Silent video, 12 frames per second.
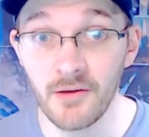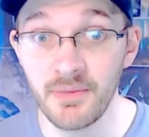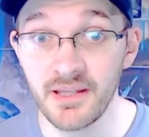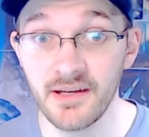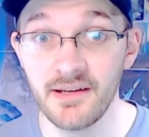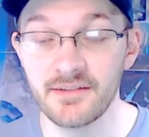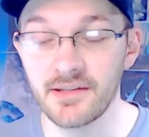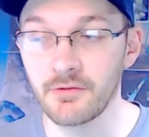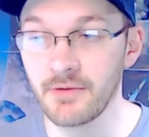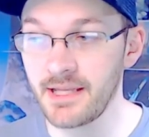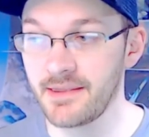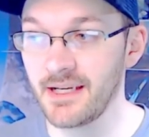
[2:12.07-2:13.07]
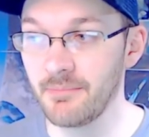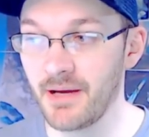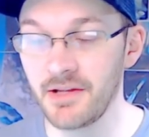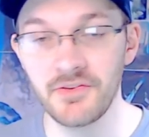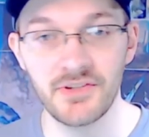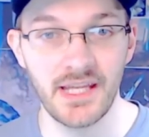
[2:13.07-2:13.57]
because the great thing
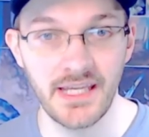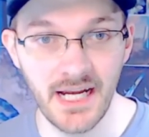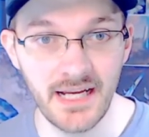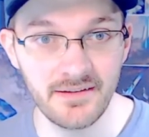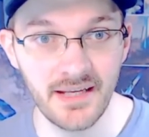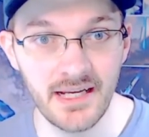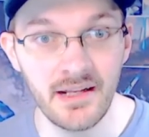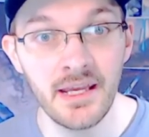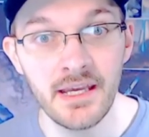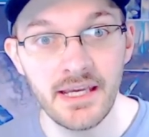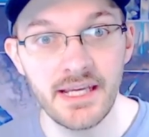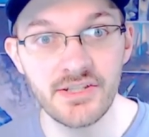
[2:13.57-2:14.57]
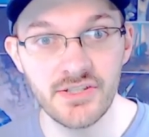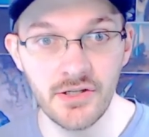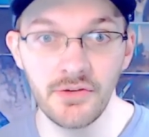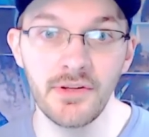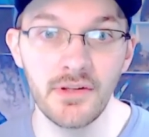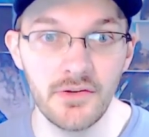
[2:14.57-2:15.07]
about using the A I scan, it
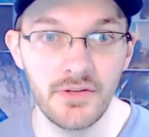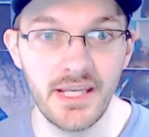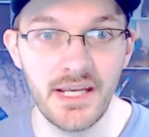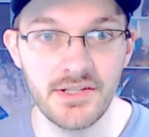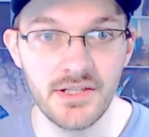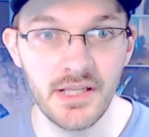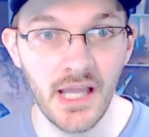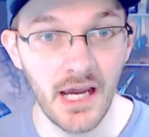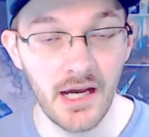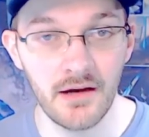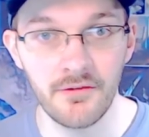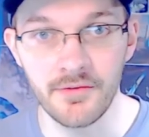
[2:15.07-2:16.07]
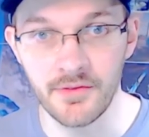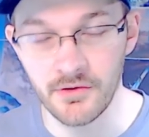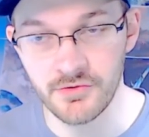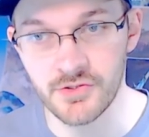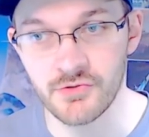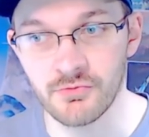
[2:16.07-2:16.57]
shows the location of
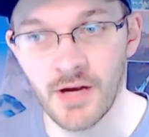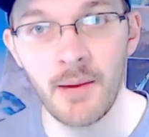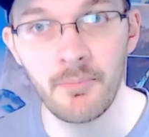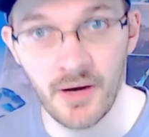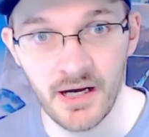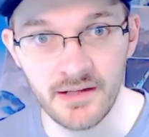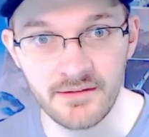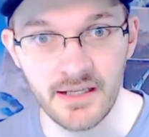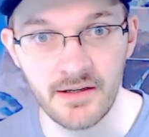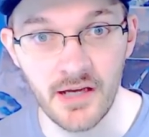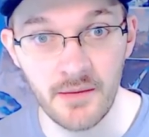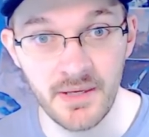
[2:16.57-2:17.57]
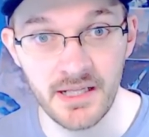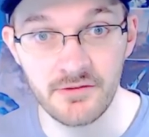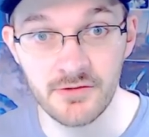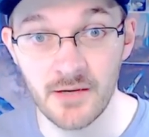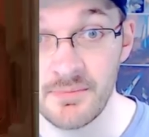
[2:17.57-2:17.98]
those drop pods that come in, drop